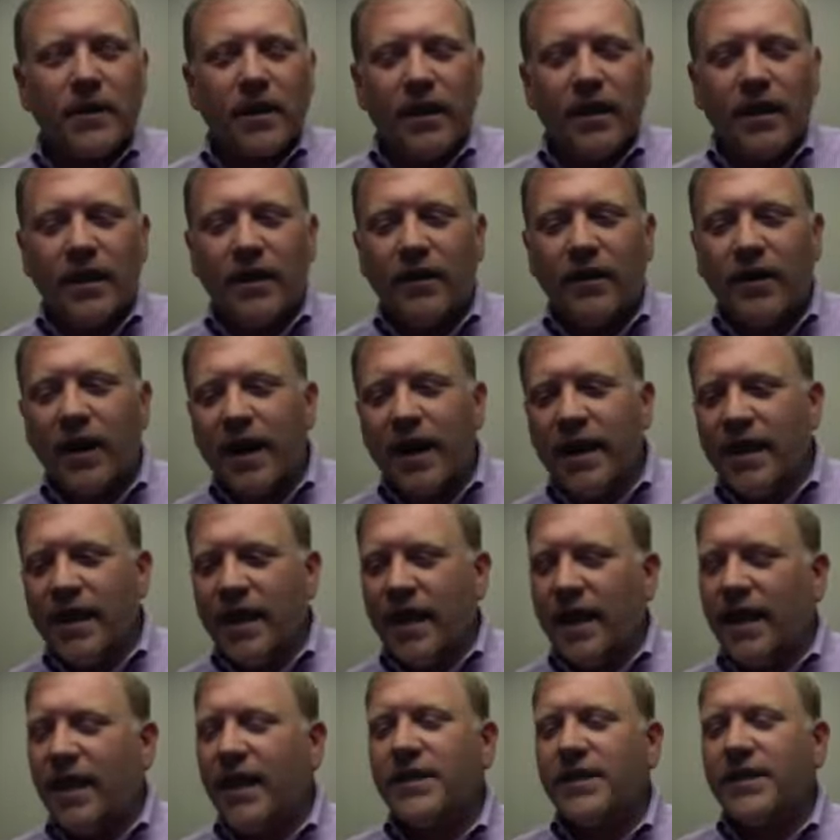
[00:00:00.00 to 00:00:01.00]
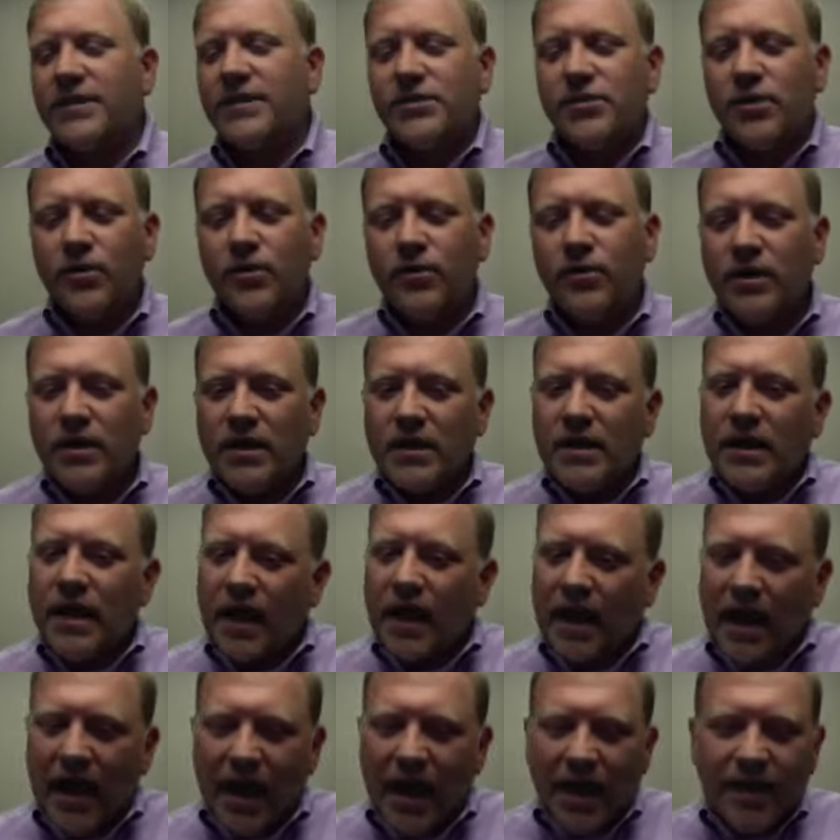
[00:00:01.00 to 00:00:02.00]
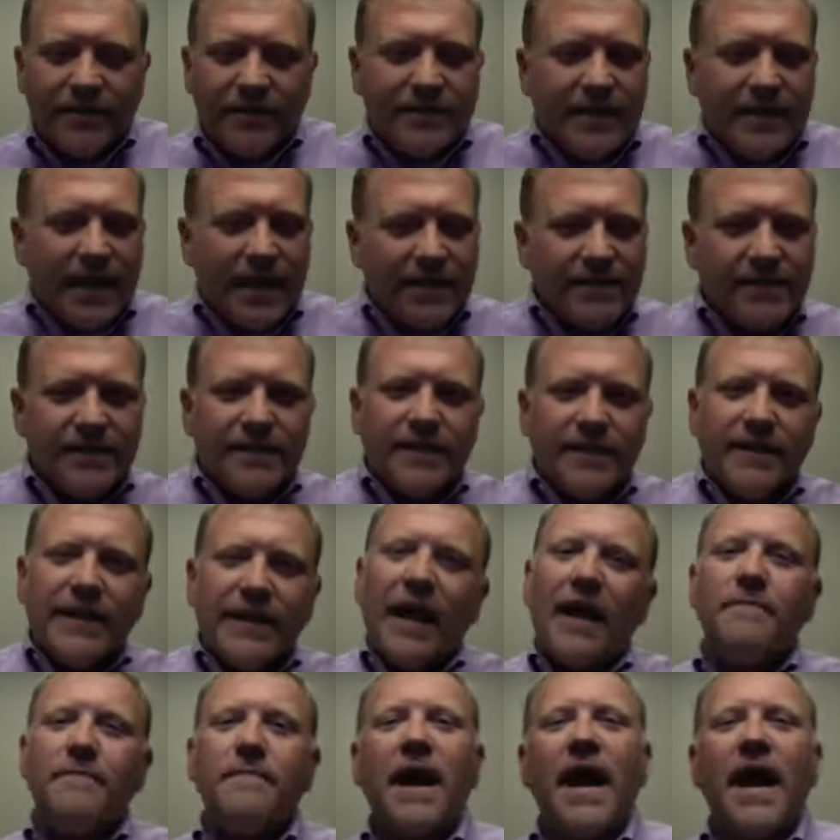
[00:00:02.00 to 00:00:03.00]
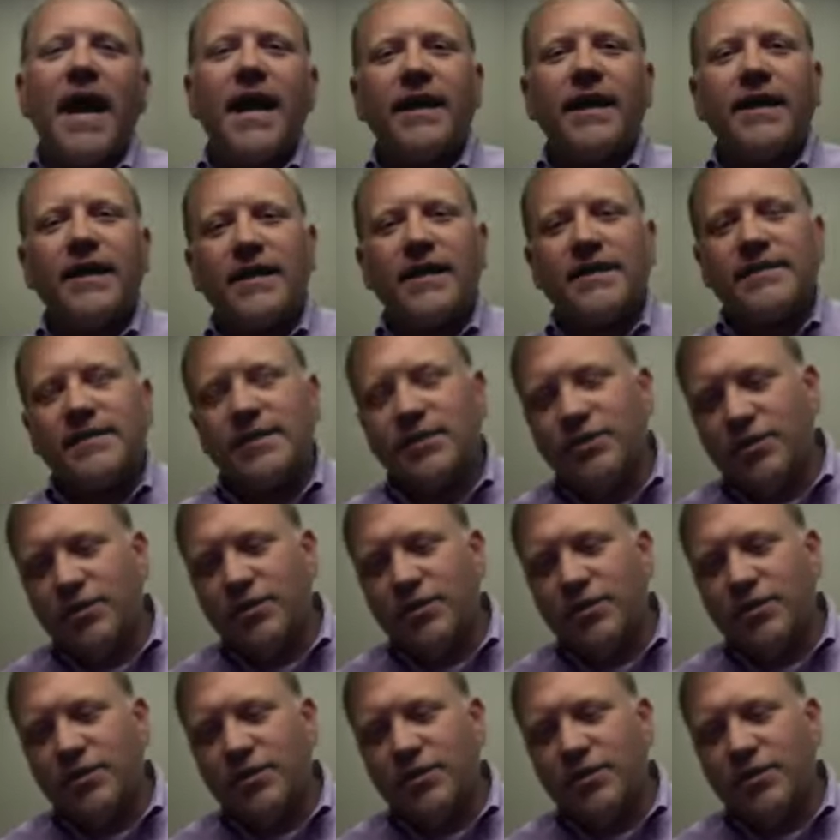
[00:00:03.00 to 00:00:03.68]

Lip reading: All right. And so I texted the guy back and I said,